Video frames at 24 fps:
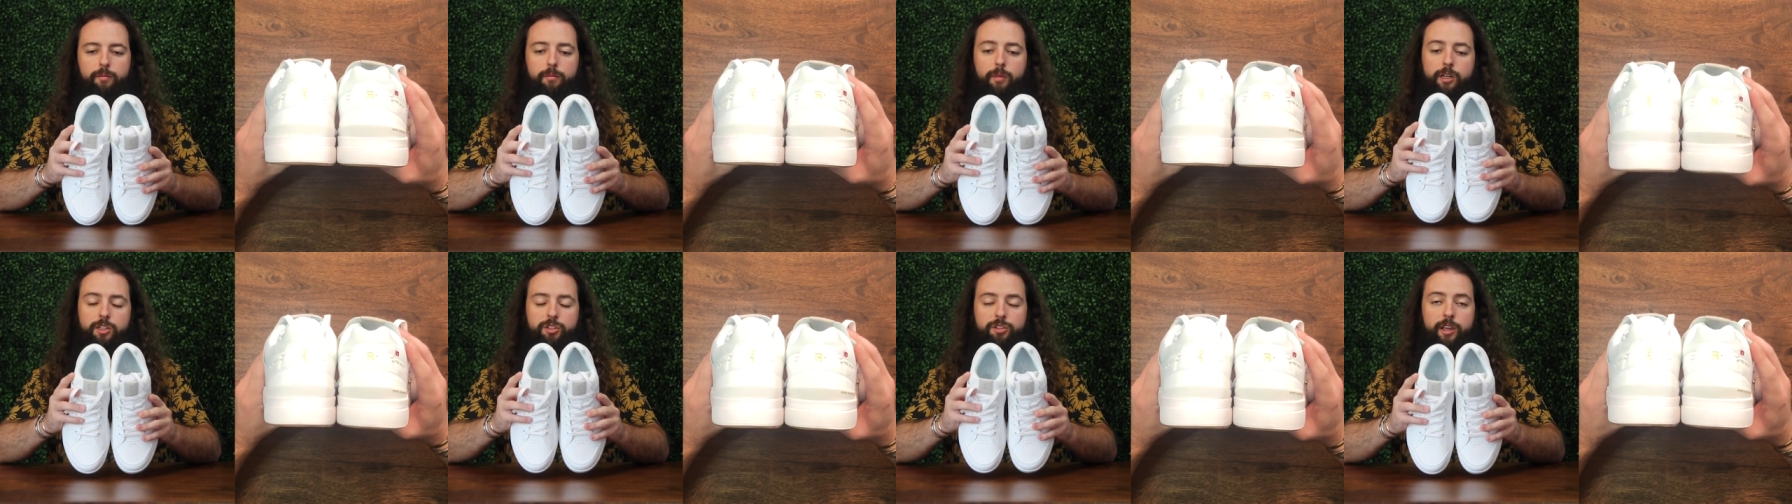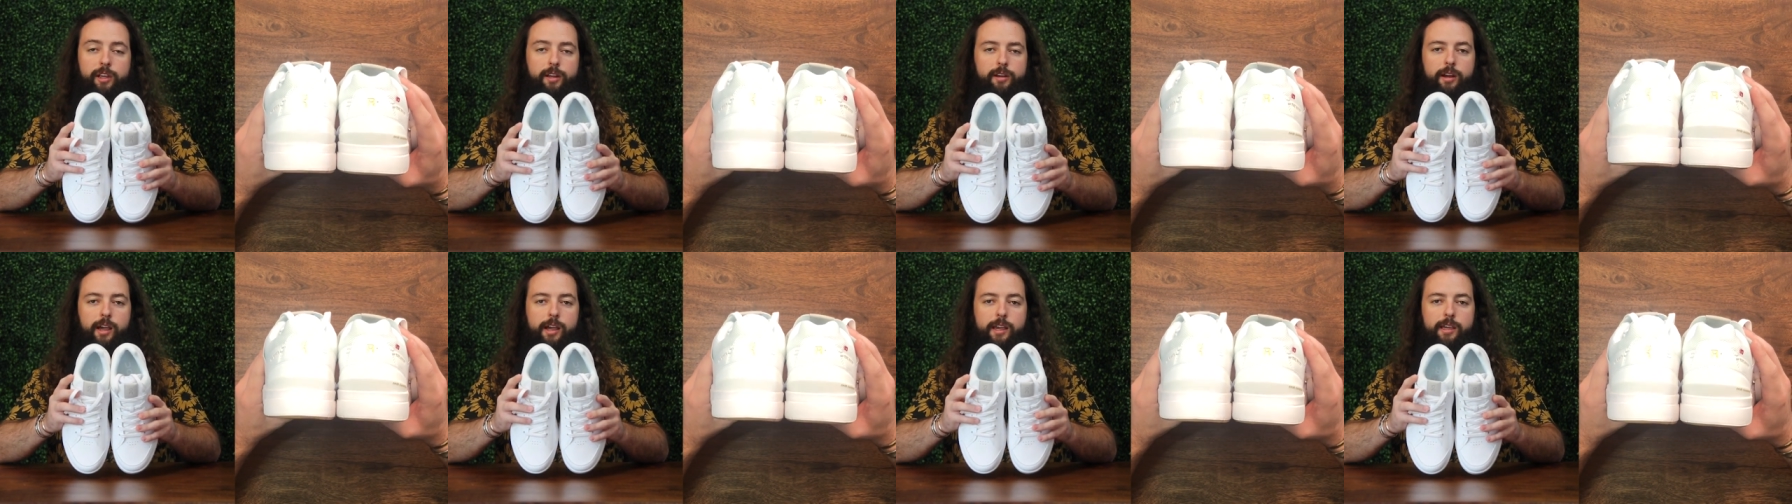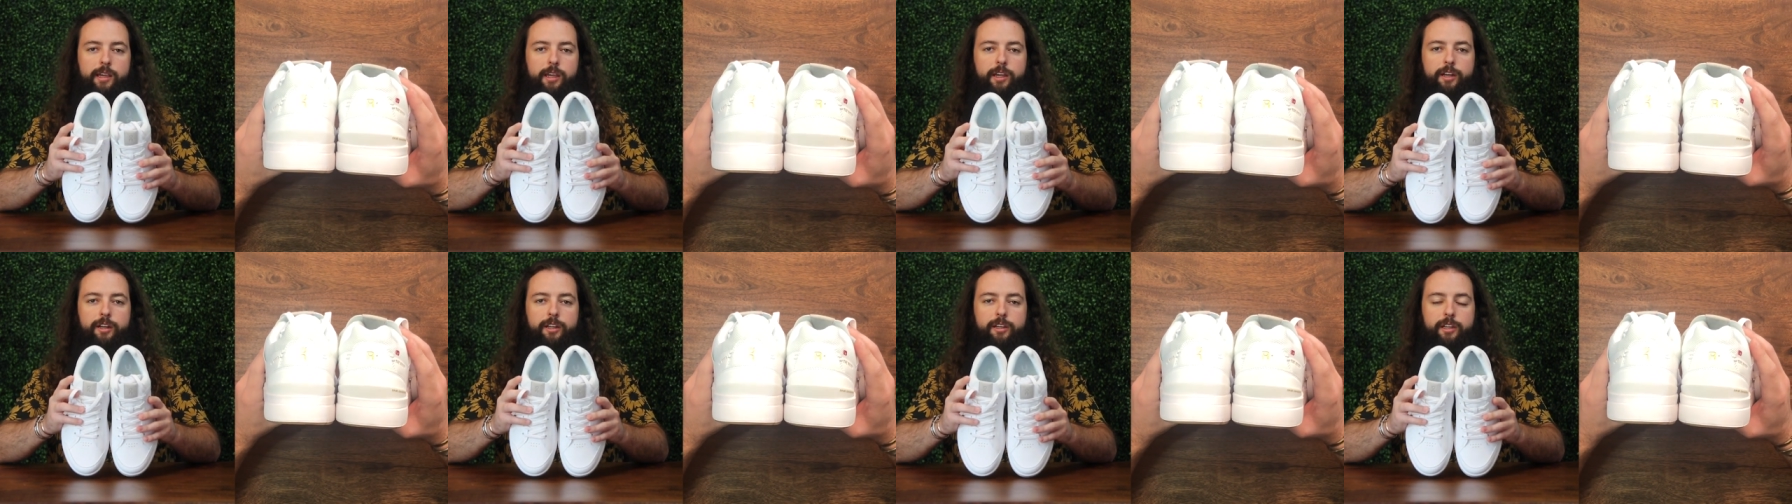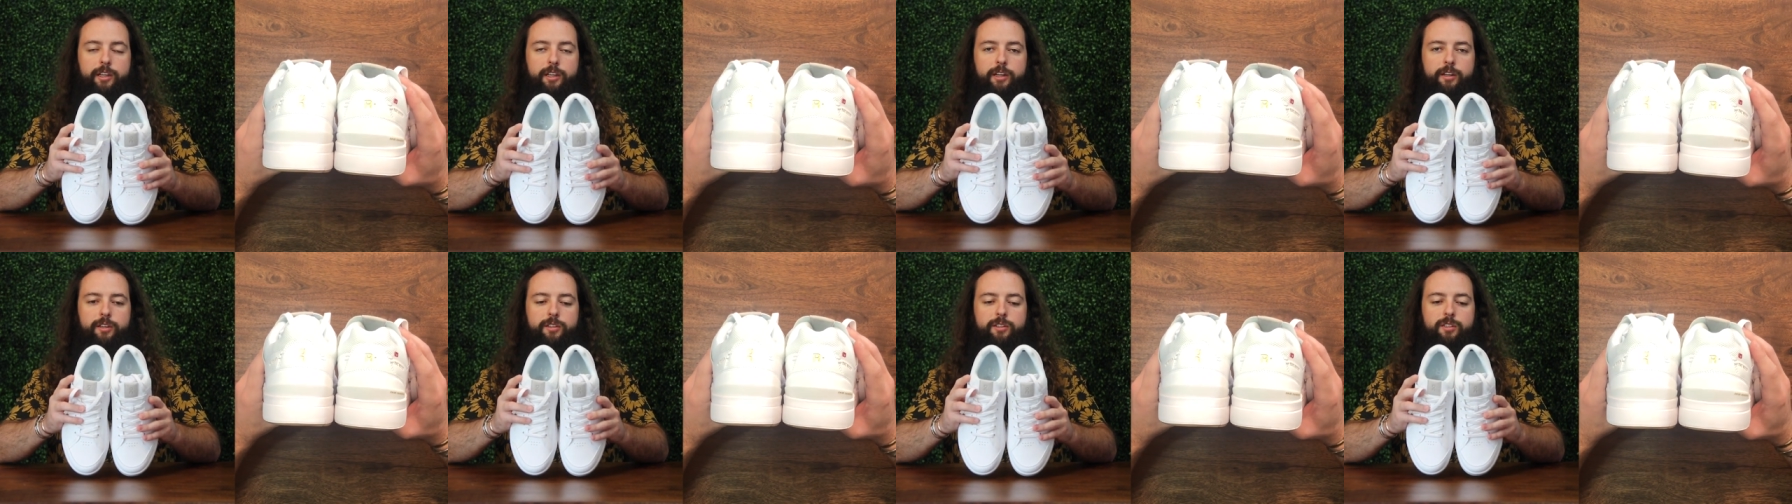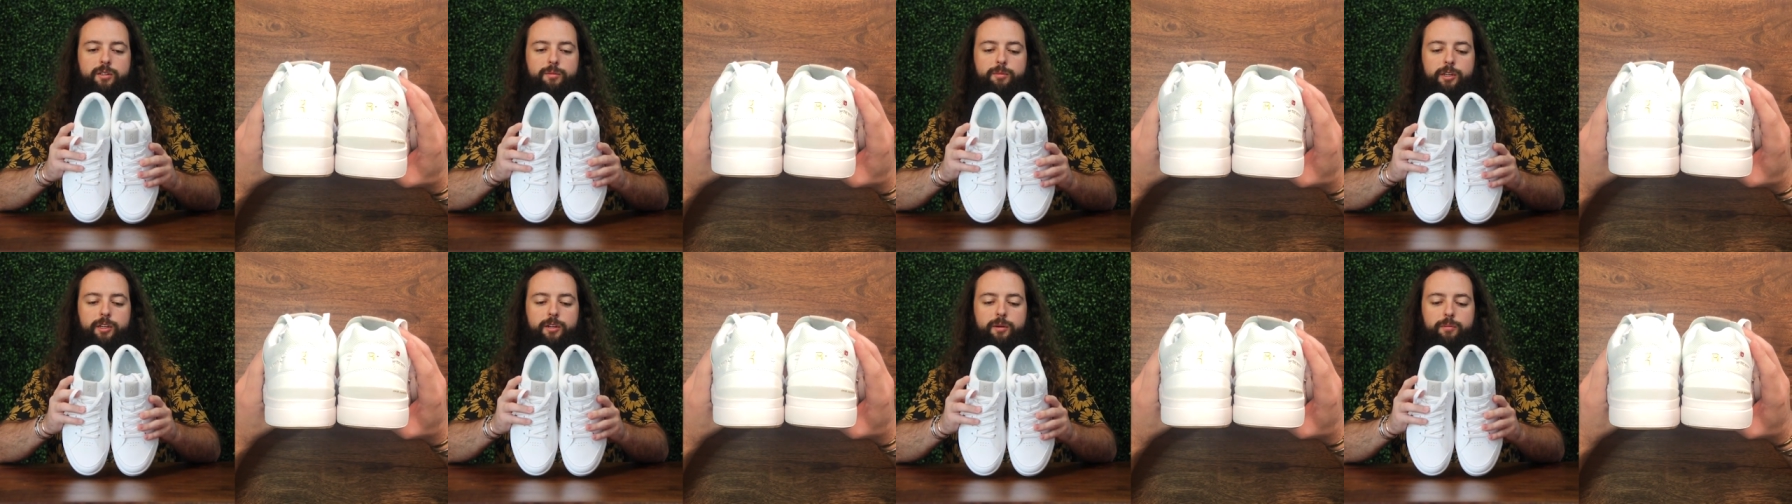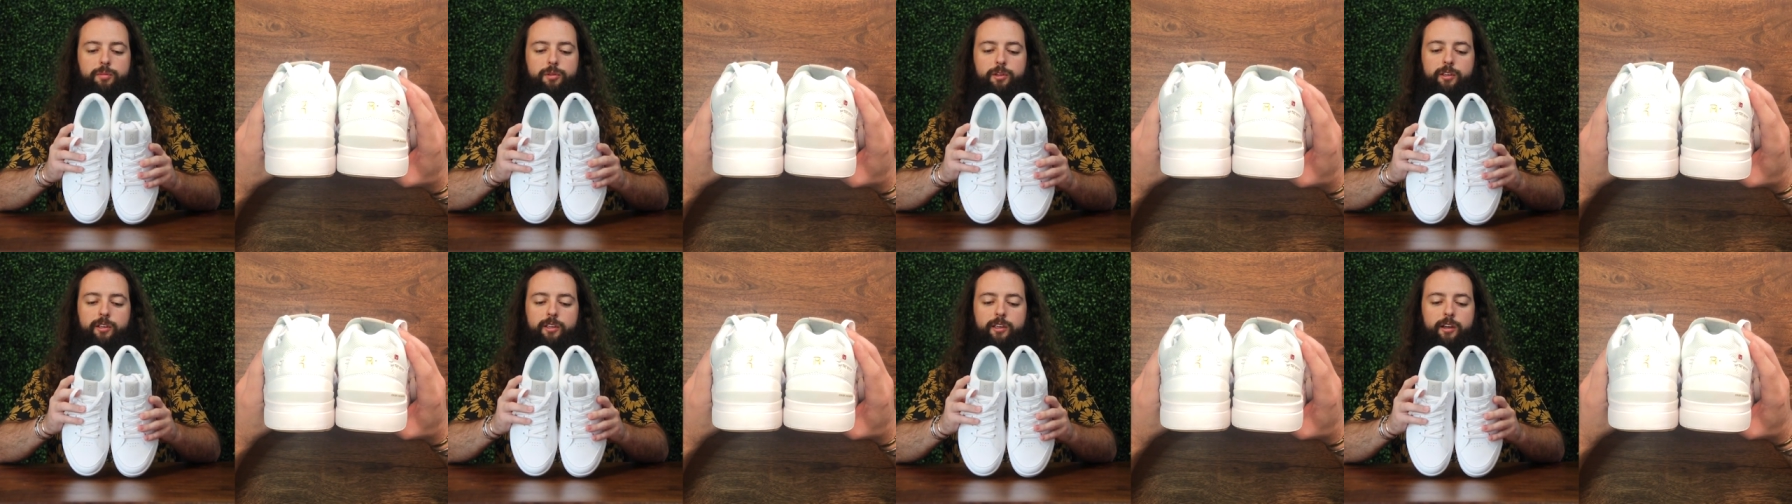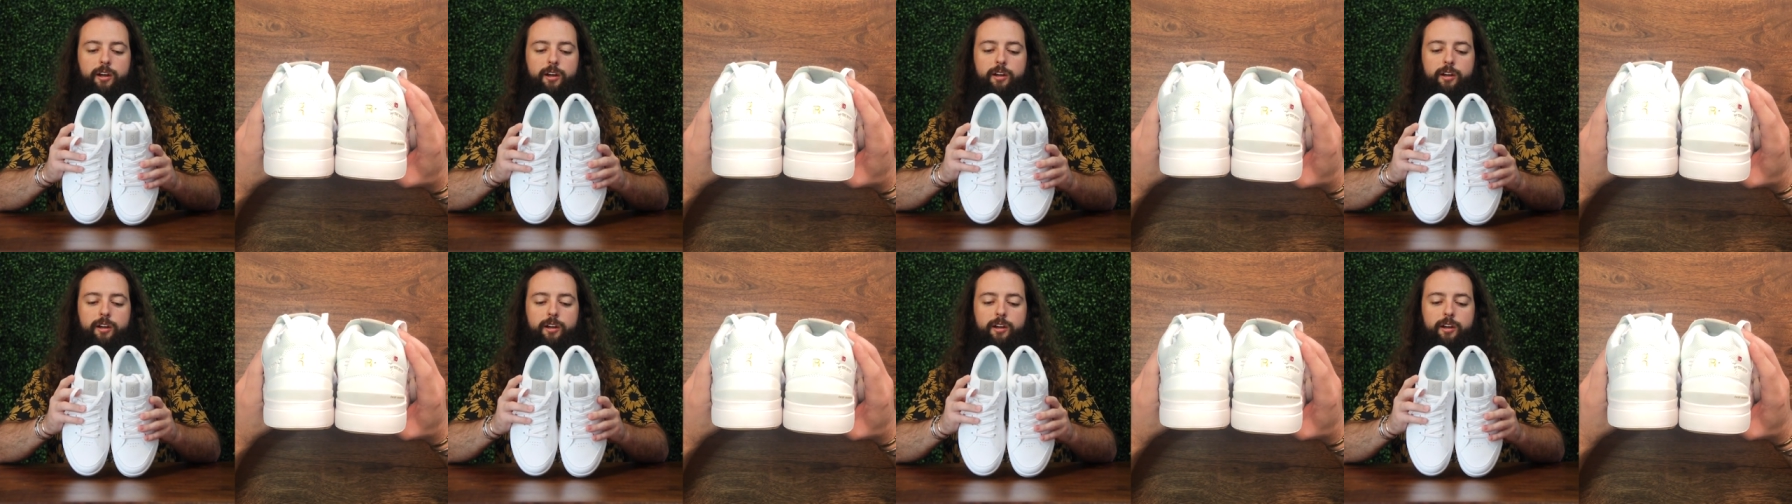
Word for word: much like Nike and Adidas, to be completely